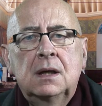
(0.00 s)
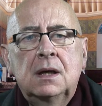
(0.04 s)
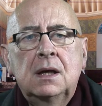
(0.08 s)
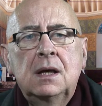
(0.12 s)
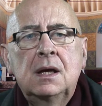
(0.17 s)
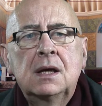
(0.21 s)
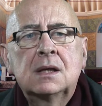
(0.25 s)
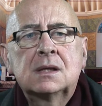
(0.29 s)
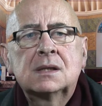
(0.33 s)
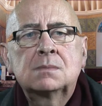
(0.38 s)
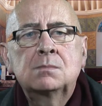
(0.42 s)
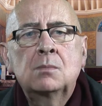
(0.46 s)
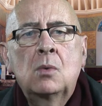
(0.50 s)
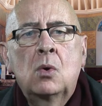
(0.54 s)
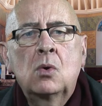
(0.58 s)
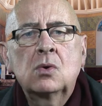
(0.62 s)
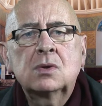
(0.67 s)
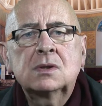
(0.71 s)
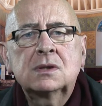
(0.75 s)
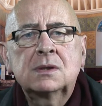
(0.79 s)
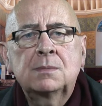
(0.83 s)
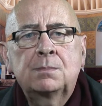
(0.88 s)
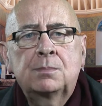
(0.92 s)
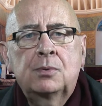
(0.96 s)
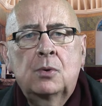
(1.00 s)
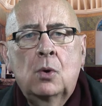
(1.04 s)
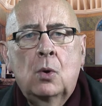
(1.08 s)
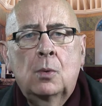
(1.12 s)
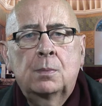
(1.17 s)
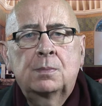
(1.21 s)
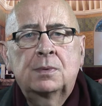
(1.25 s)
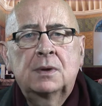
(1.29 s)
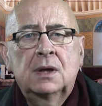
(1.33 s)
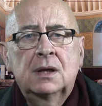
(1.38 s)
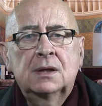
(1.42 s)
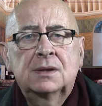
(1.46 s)
it's most
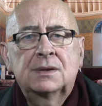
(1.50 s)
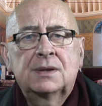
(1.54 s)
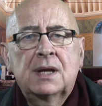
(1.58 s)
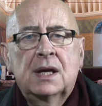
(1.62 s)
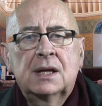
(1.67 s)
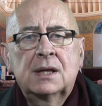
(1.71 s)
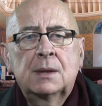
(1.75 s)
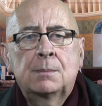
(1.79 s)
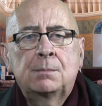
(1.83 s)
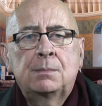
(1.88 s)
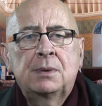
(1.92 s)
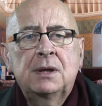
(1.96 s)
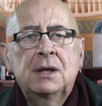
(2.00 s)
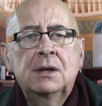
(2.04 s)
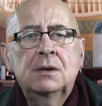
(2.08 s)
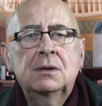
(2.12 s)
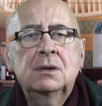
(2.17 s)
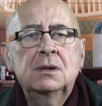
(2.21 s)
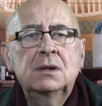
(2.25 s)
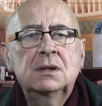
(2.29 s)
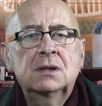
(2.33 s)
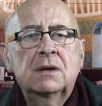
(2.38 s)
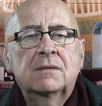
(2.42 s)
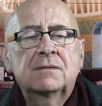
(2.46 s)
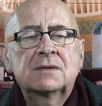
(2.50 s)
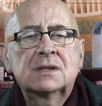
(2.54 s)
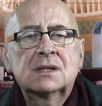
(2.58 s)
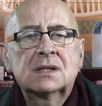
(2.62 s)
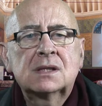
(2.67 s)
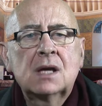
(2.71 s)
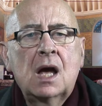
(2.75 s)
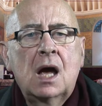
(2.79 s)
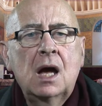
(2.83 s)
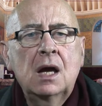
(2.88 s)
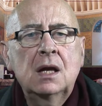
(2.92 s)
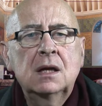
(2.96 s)
appropriate that a period of
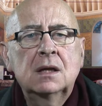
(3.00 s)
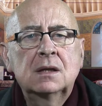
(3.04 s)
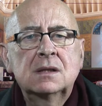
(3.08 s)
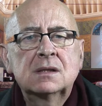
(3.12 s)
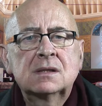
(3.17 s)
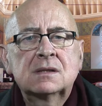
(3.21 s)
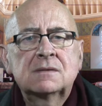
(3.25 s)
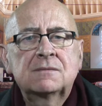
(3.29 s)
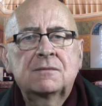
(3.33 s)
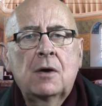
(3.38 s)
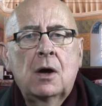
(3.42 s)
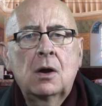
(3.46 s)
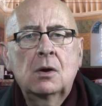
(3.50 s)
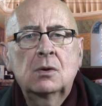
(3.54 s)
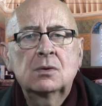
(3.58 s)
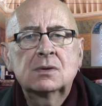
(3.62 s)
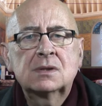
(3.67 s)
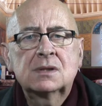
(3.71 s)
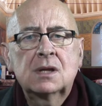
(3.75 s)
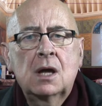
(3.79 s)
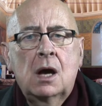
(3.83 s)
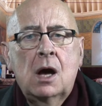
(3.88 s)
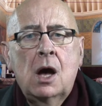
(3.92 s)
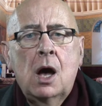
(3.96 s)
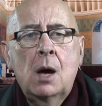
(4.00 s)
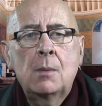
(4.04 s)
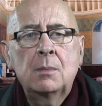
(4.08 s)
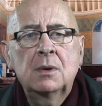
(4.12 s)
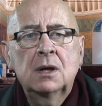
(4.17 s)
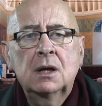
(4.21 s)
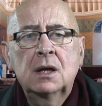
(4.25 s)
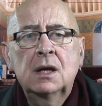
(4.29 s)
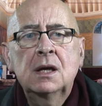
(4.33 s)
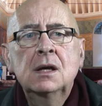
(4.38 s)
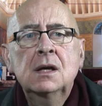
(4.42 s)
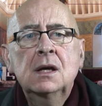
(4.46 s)
silence follows the
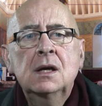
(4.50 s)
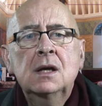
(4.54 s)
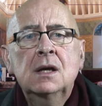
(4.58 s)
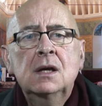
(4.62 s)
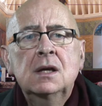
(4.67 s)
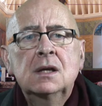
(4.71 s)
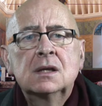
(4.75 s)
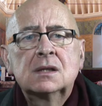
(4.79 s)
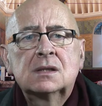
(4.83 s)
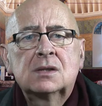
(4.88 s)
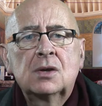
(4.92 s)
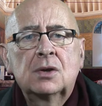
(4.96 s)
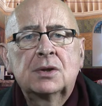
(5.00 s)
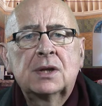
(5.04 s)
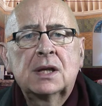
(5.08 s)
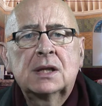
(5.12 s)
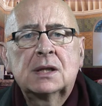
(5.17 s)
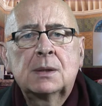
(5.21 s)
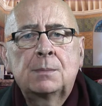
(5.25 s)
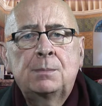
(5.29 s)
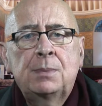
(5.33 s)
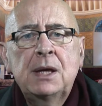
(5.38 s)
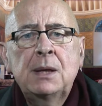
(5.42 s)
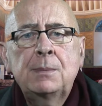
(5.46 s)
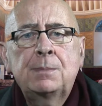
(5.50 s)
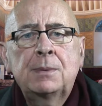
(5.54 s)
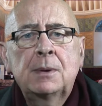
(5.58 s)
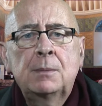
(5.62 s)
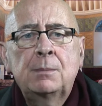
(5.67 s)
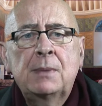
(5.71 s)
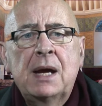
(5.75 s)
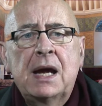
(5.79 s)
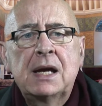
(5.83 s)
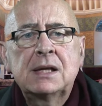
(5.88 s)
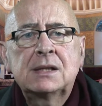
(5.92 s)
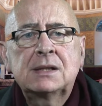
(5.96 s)
homily so that the people
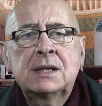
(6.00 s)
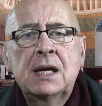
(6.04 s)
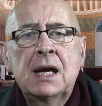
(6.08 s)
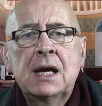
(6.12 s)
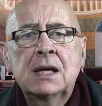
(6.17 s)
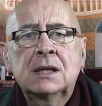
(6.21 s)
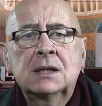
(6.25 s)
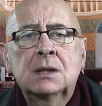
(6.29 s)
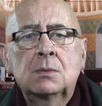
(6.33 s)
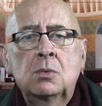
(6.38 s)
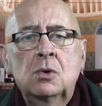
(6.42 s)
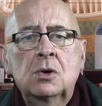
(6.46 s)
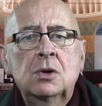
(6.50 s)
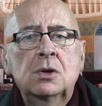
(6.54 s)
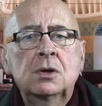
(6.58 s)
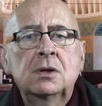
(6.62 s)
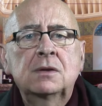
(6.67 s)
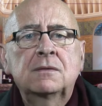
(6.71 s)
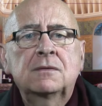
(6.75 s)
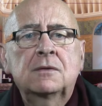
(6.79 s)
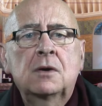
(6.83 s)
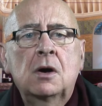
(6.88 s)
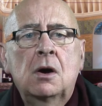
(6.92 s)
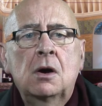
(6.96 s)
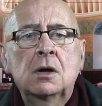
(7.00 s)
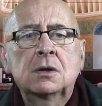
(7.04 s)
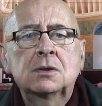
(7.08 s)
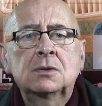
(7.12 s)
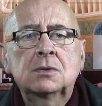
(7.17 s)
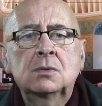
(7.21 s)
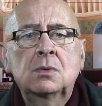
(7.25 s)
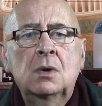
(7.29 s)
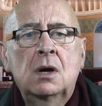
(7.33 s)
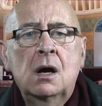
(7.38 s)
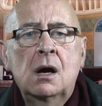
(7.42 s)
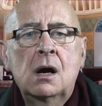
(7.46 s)
may take the Word of God
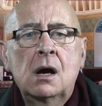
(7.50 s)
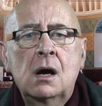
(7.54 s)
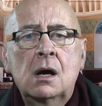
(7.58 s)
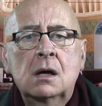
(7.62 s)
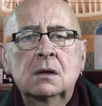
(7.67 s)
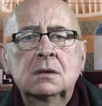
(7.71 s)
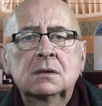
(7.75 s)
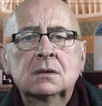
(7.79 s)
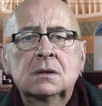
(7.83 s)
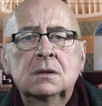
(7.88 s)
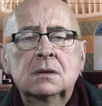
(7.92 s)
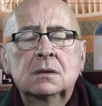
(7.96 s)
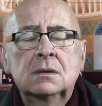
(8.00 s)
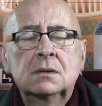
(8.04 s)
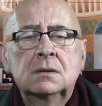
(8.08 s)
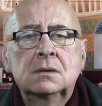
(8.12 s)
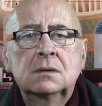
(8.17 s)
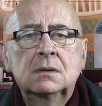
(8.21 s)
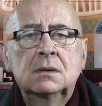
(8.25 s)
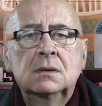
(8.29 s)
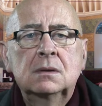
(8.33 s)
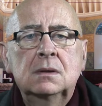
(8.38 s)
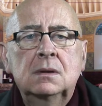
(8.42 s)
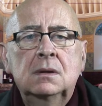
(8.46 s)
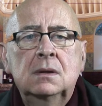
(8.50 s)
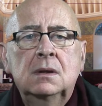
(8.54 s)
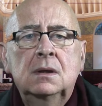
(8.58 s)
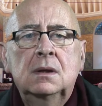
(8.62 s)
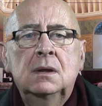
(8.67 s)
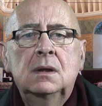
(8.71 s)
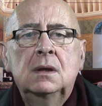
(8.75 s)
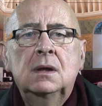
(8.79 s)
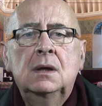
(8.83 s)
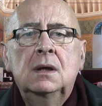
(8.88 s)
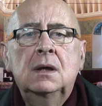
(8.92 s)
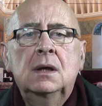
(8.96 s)
to heart.
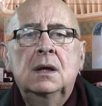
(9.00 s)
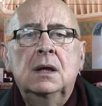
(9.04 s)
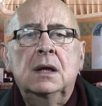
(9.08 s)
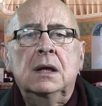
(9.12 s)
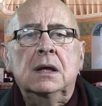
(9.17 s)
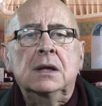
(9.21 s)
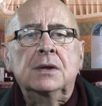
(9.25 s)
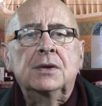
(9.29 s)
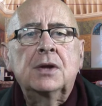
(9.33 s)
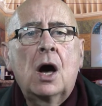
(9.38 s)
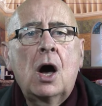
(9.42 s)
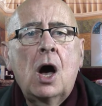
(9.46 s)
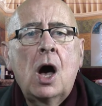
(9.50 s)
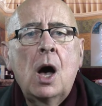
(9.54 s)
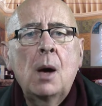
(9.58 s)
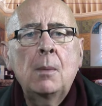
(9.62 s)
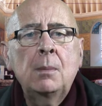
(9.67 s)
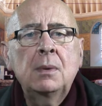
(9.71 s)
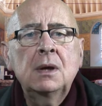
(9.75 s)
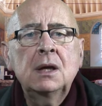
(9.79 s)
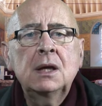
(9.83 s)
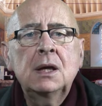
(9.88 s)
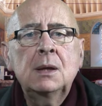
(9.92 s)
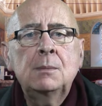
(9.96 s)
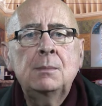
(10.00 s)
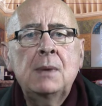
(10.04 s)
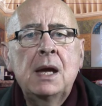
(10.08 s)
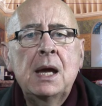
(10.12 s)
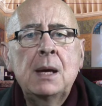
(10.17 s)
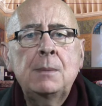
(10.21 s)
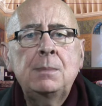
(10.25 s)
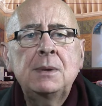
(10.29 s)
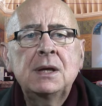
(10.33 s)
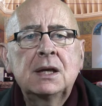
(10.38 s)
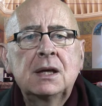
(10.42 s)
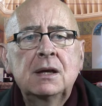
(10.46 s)
The homily may
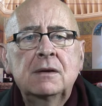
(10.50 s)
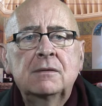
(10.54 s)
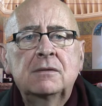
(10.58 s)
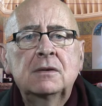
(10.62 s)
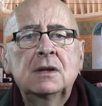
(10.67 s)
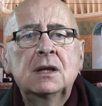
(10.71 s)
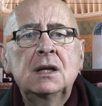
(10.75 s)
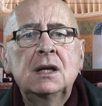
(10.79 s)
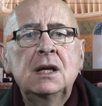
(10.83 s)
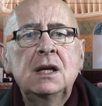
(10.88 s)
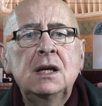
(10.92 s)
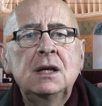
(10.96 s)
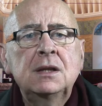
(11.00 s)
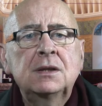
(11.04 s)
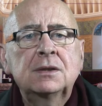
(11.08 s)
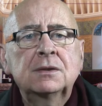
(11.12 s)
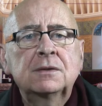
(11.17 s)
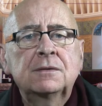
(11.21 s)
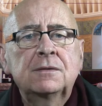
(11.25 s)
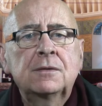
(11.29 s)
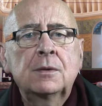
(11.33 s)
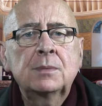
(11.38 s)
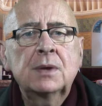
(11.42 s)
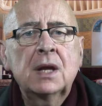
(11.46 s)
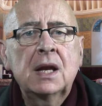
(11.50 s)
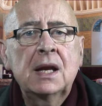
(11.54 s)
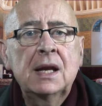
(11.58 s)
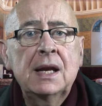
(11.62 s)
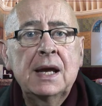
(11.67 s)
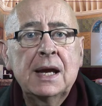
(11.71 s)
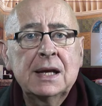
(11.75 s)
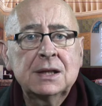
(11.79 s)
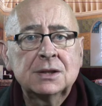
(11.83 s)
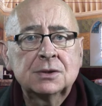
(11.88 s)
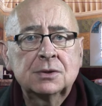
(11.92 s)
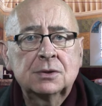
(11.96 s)
be given either from the
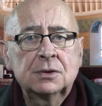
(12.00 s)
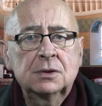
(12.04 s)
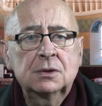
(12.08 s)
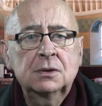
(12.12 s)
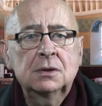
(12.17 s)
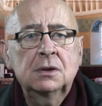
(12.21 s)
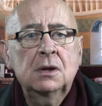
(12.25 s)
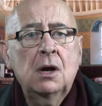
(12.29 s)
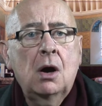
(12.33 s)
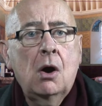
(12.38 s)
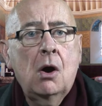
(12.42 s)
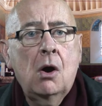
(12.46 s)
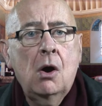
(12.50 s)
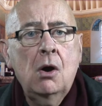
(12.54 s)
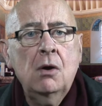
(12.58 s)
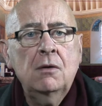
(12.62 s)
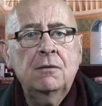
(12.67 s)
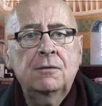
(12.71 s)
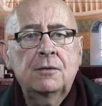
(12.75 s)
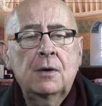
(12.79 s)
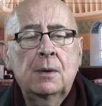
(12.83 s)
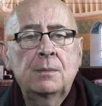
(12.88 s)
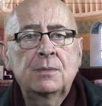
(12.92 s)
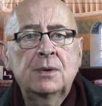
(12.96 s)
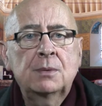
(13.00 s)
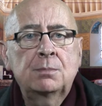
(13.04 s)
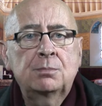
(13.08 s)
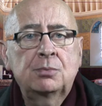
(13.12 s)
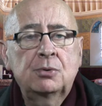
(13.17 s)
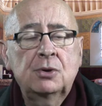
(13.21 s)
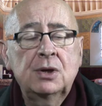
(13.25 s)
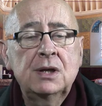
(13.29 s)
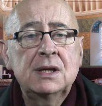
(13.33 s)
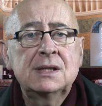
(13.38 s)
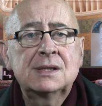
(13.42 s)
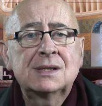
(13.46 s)
lectern or from the
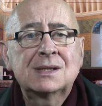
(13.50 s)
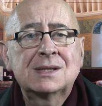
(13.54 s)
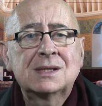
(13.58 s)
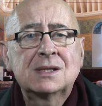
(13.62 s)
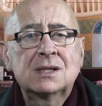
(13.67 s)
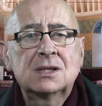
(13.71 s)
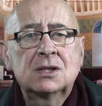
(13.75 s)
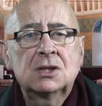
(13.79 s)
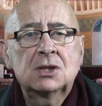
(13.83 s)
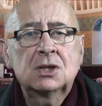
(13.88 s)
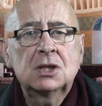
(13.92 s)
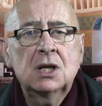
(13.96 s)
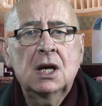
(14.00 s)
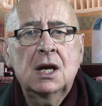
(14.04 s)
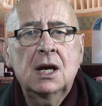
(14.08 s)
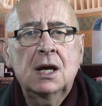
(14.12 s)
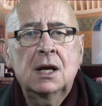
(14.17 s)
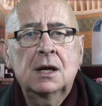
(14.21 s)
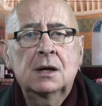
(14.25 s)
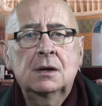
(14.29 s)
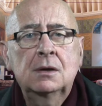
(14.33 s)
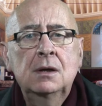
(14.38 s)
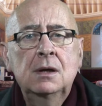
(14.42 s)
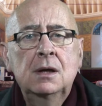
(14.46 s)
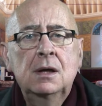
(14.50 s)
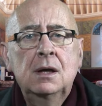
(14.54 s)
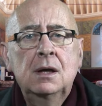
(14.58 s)
priest's chair.